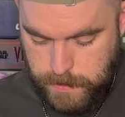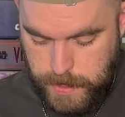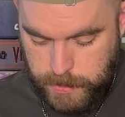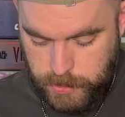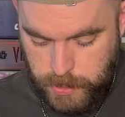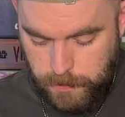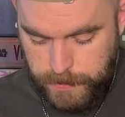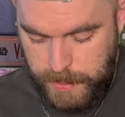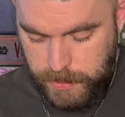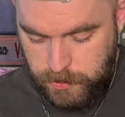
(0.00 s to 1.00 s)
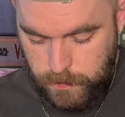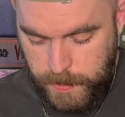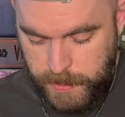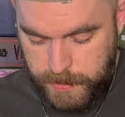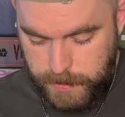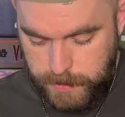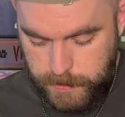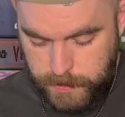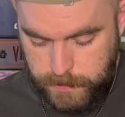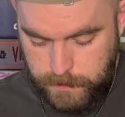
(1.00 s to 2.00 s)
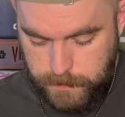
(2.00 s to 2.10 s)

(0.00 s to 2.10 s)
it showed these two pieces